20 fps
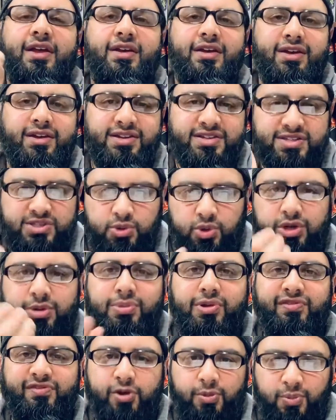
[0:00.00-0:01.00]
it is
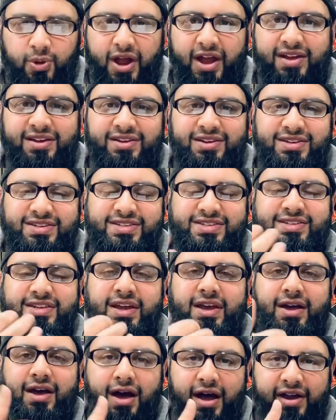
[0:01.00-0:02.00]
suitable for practice
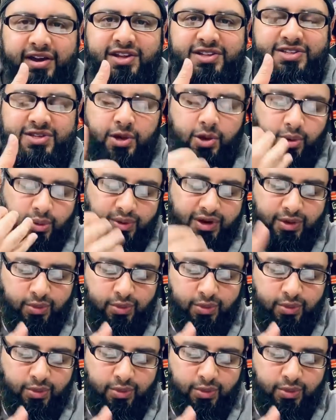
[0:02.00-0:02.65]
on its own.